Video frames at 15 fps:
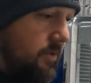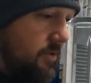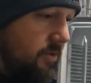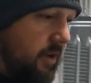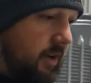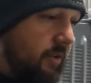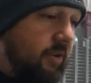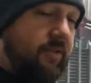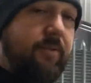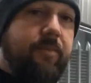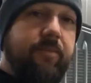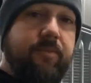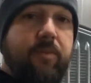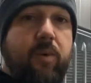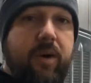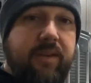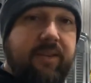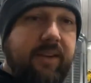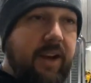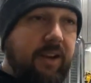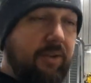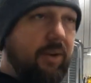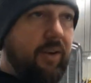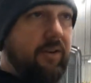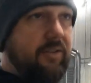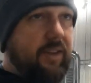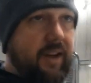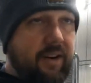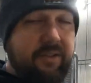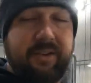trailers from one site to another
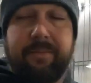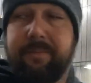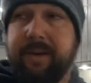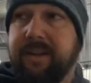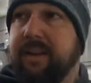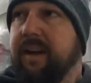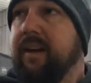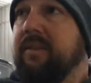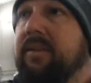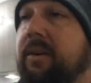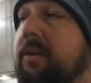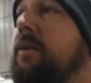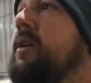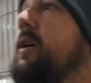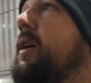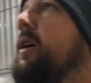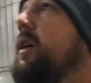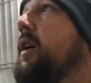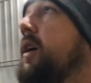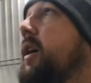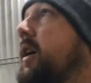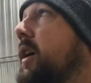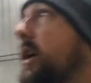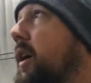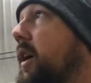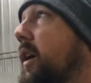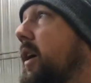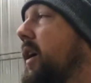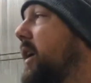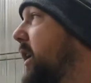site or something like that. So
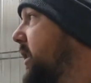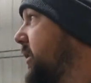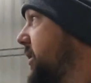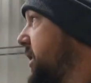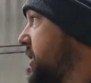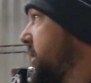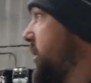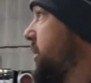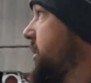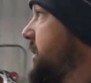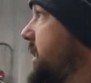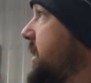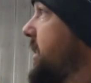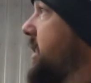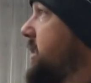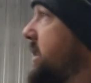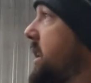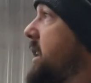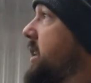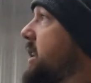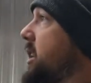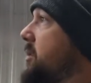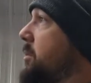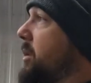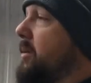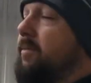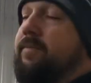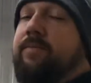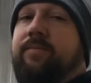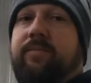I don't really know the whole details of that yet,
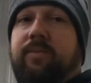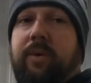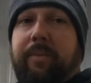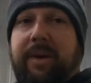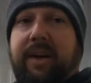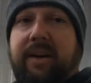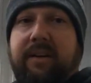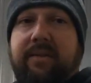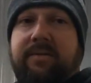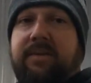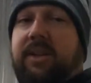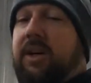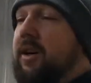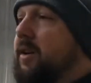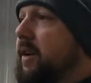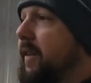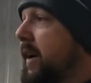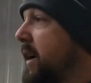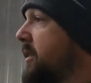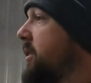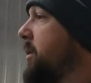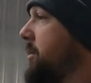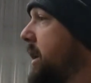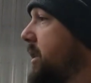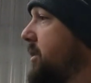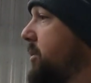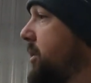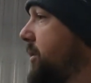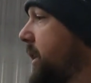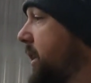but when we get a call on that, I'm
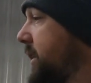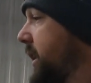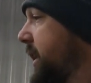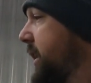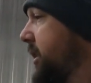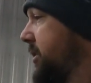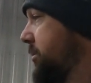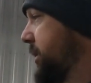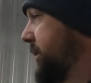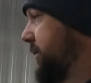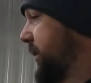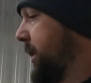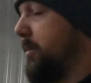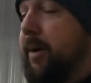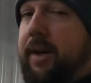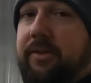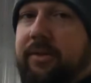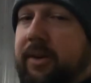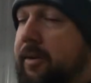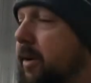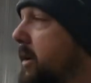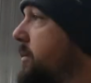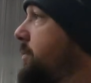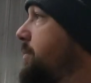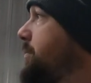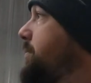guessing we'll figure that out, but it pays really well.